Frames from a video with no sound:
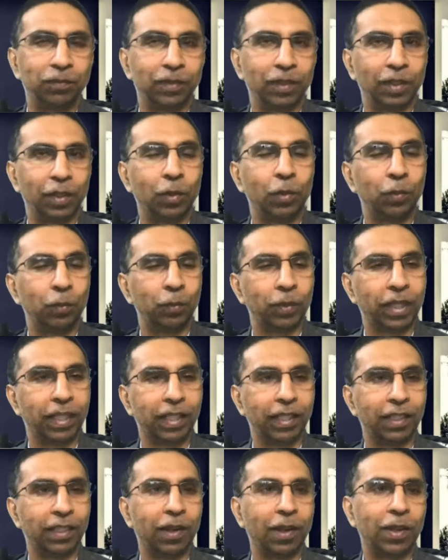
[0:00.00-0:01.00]

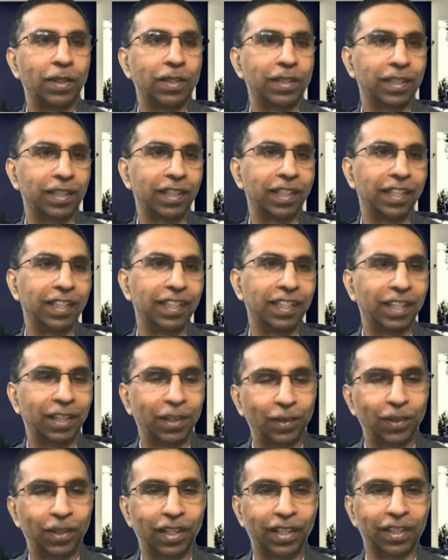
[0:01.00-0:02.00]
roommate in hostel, you
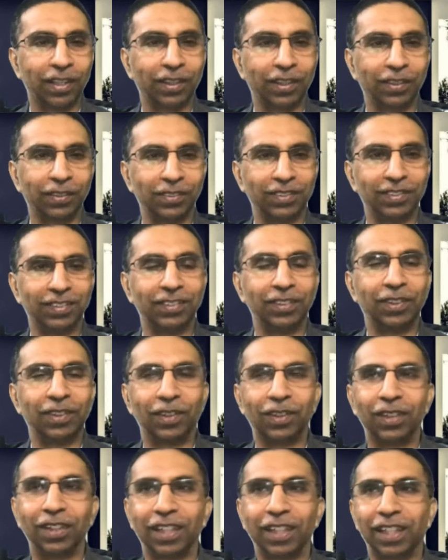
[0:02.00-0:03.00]
don't
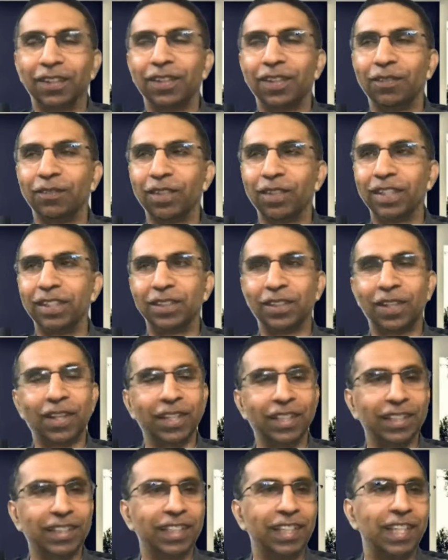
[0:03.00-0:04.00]
give them a
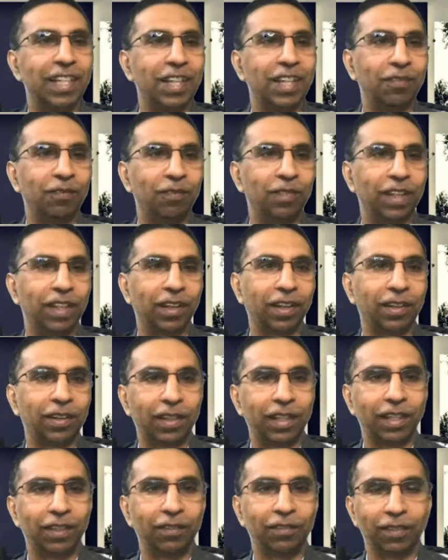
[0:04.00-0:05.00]
choice, but you have to
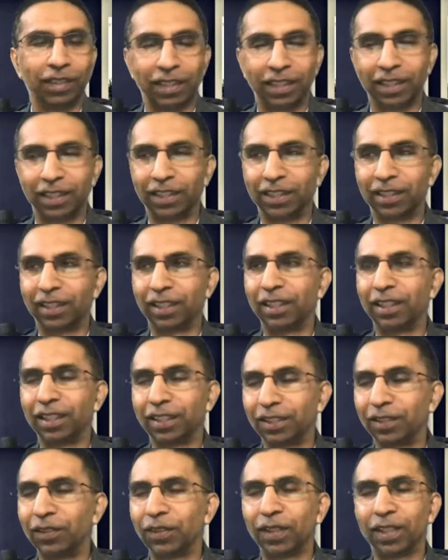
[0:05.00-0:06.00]
live with it
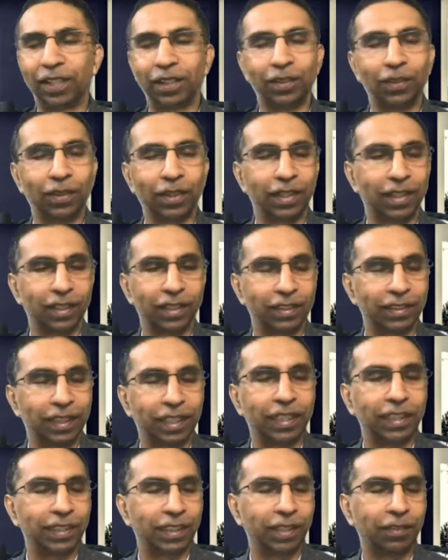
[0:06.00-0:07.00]
unless you can go and
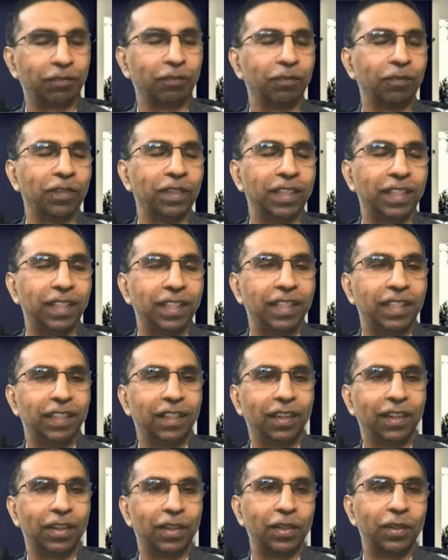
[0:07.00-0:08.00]
change them
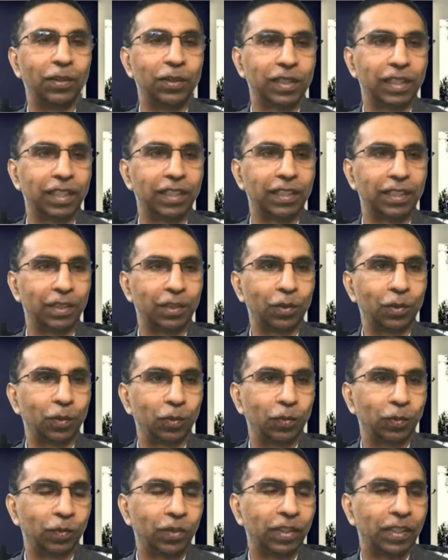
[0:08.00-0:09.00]
or you change the
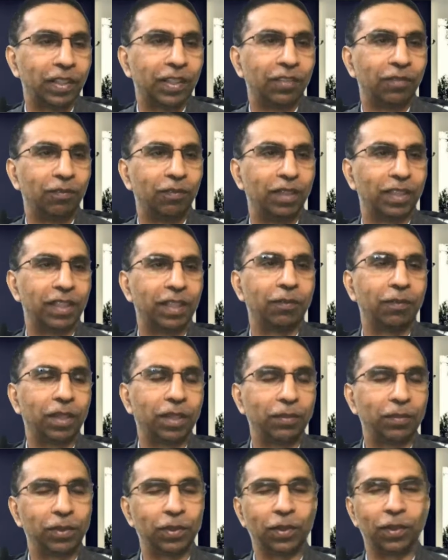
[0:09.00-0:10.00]
room. But
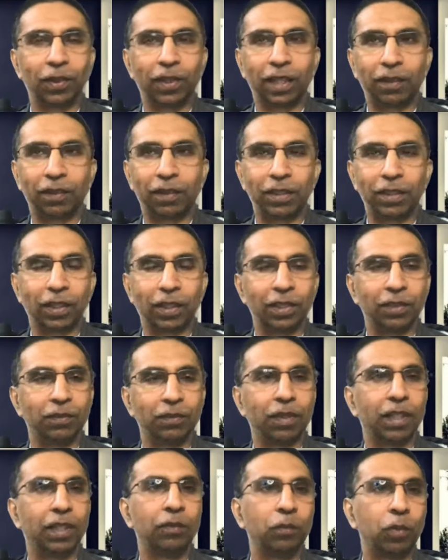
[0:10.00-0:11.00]
sometimes you don't have a choice.
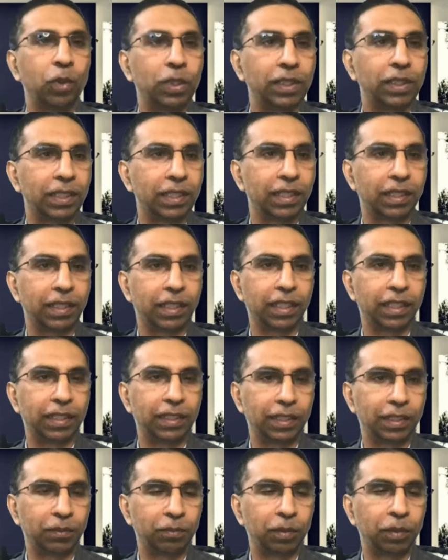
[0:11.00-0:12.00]
But in most other
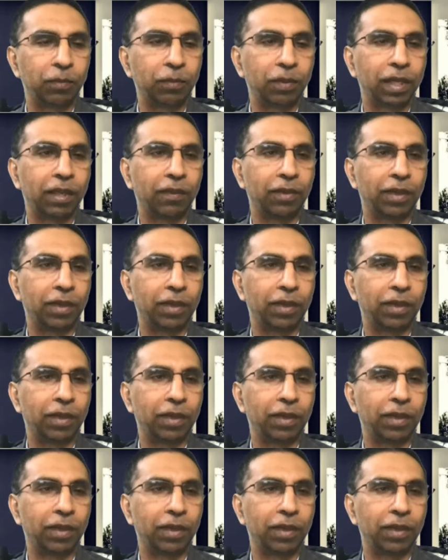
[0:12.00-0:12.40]
cases, people have